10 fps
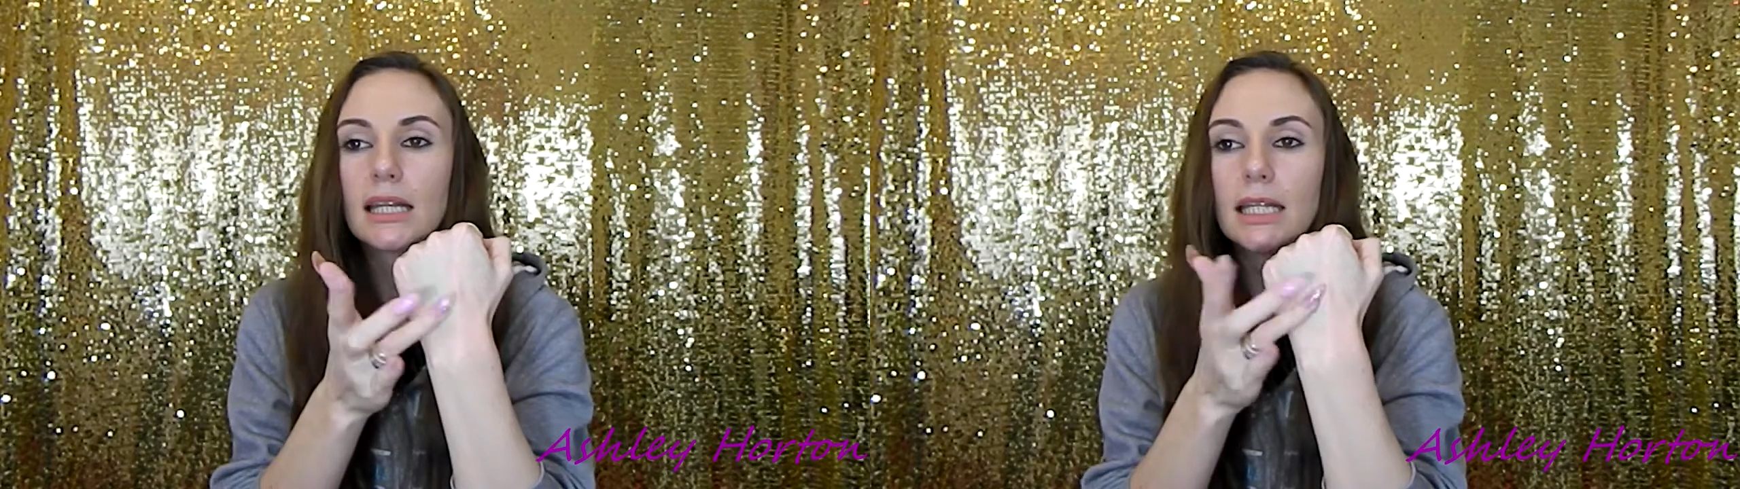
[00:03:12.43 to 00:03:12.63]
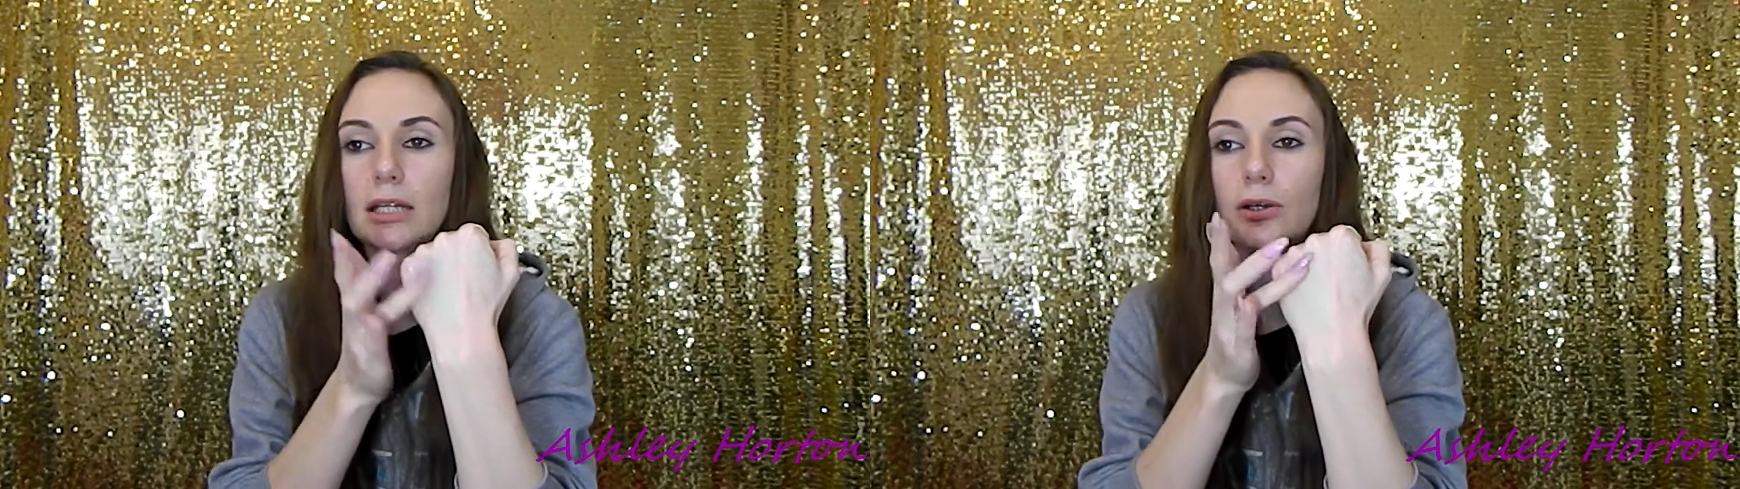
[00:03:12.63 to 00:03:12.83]

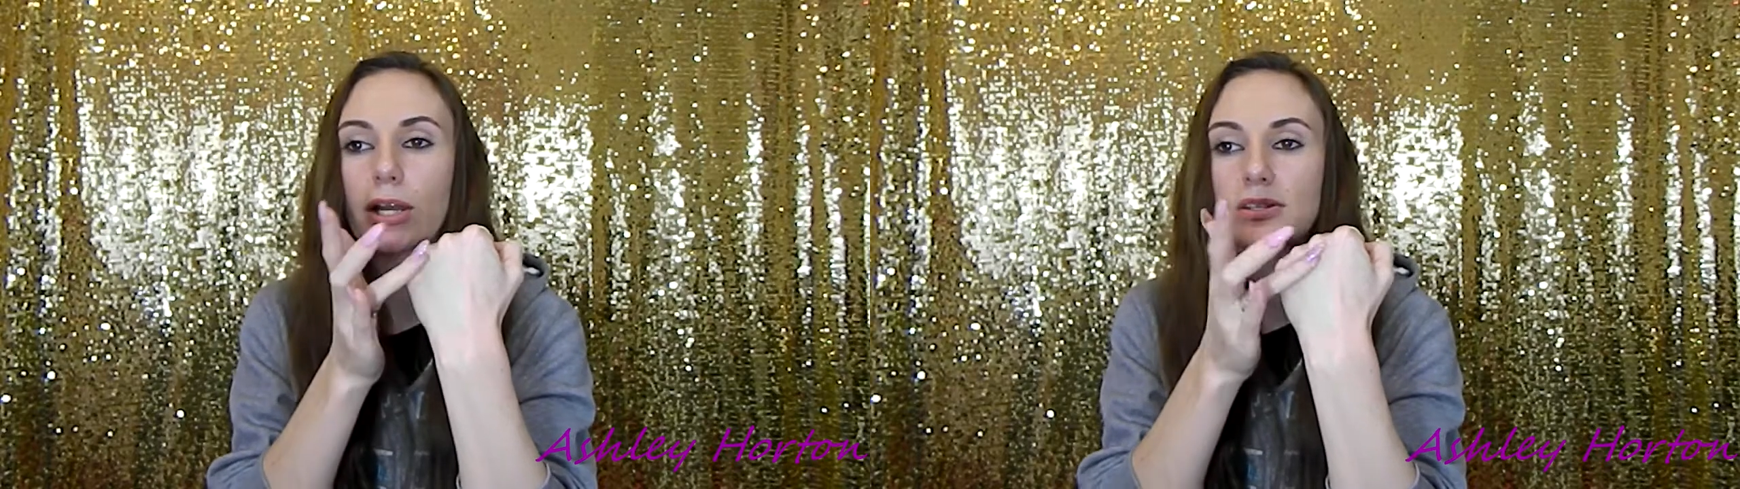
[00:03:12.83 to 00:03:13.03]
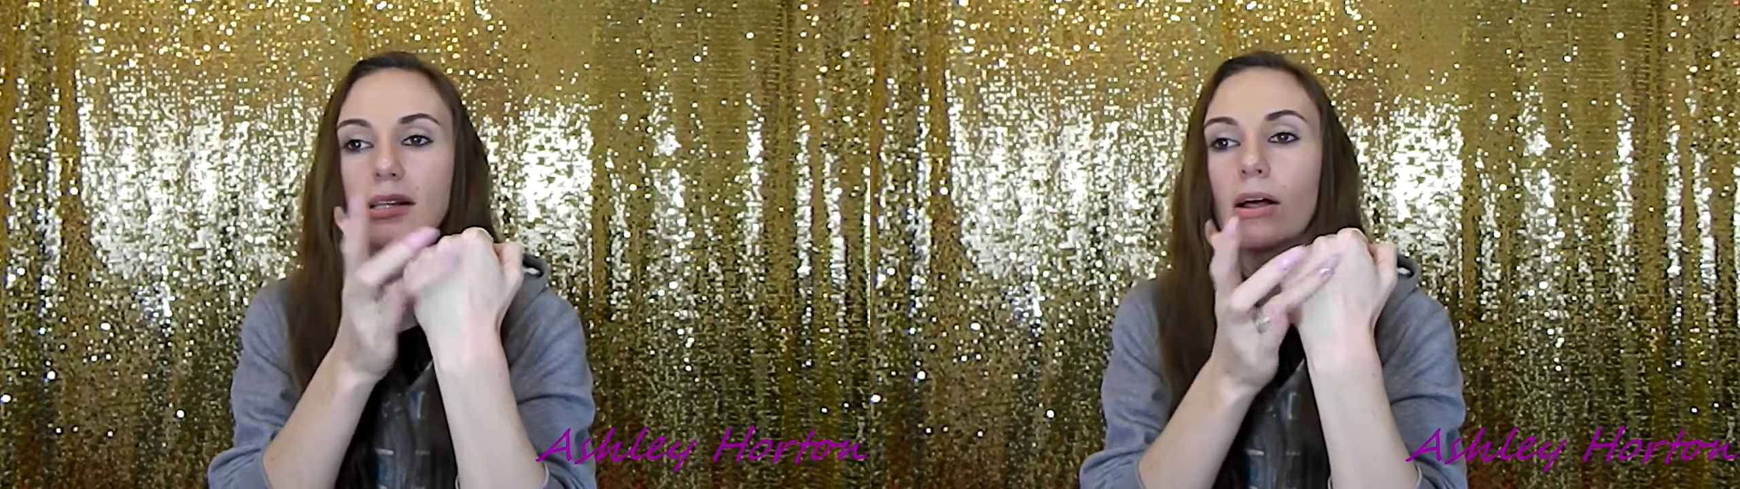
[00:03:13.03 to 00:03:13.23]
Little
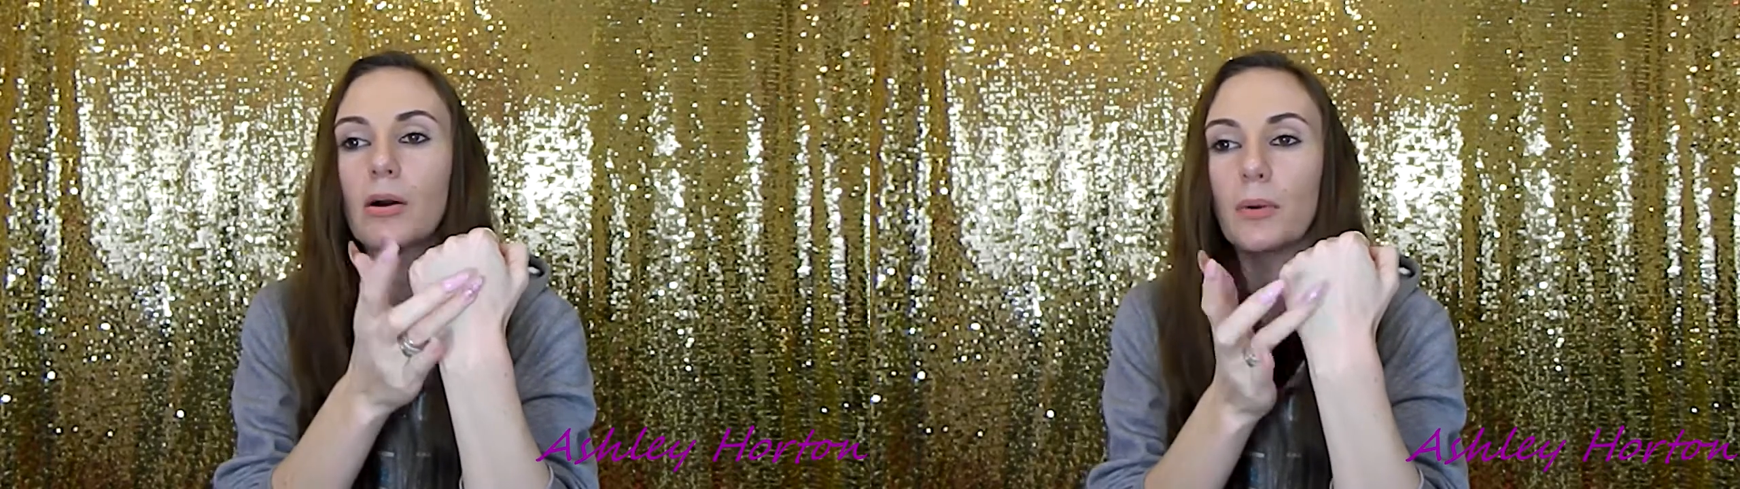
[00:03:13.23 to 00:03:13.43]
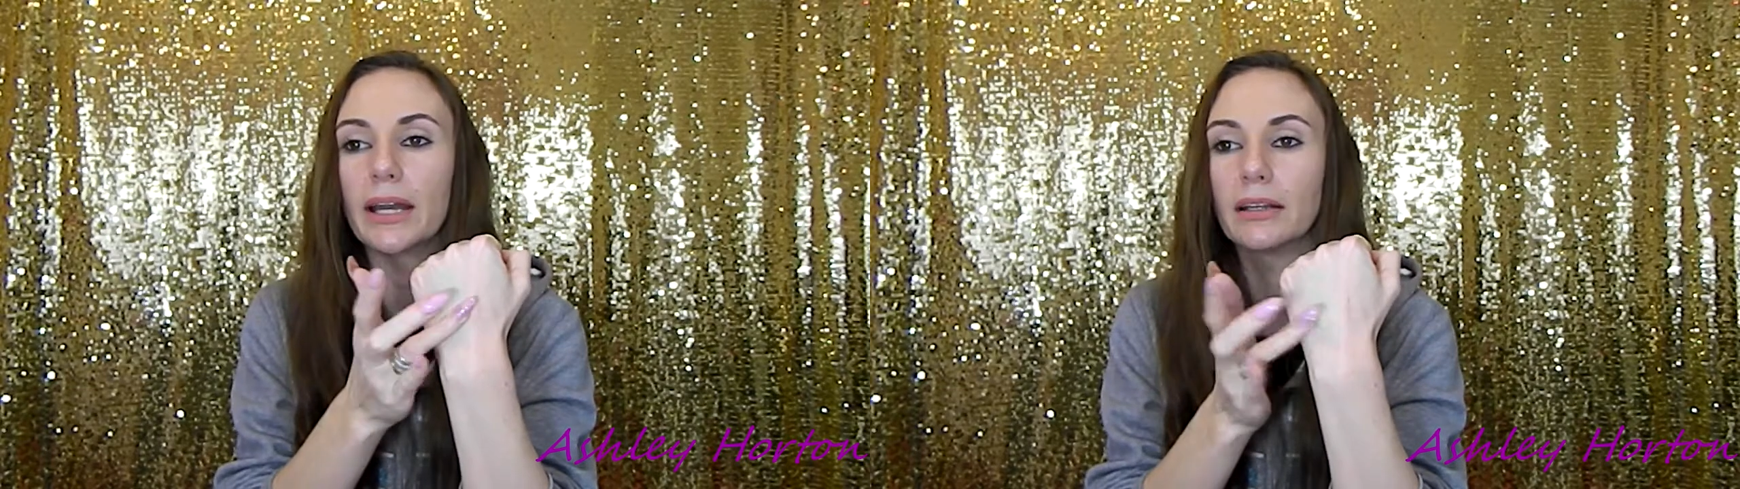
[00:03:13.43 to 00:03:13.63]
goes a
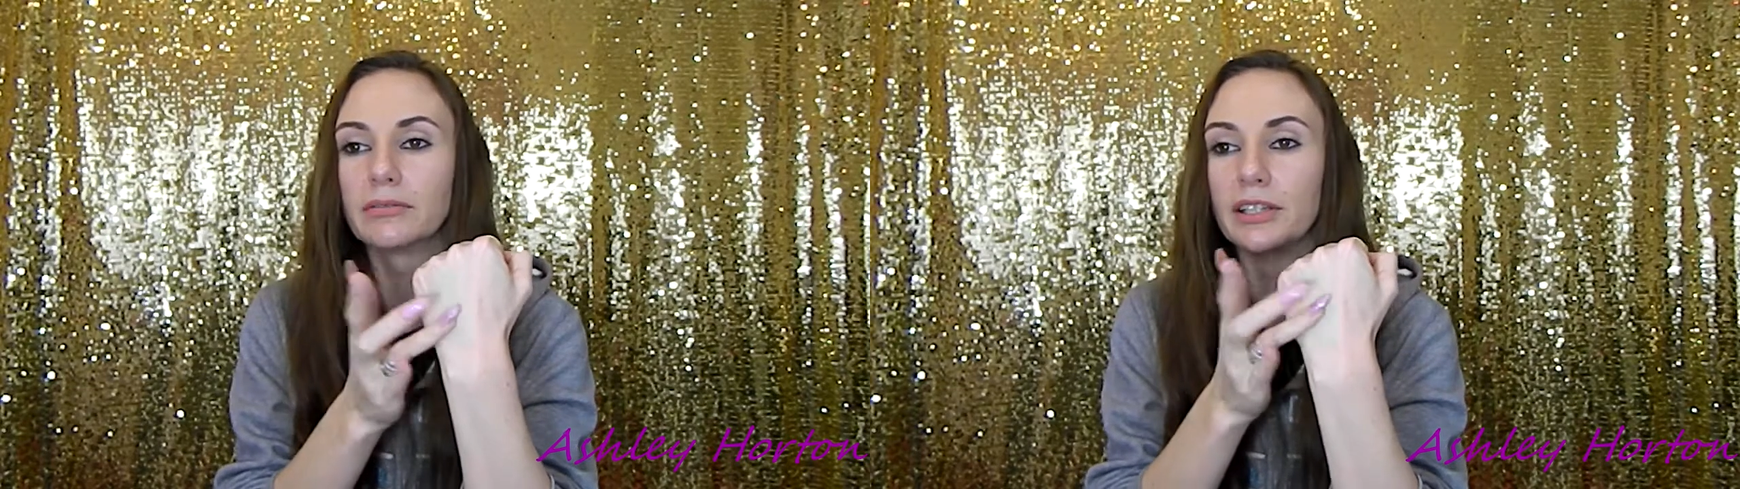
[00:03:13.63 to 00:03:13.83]
long way.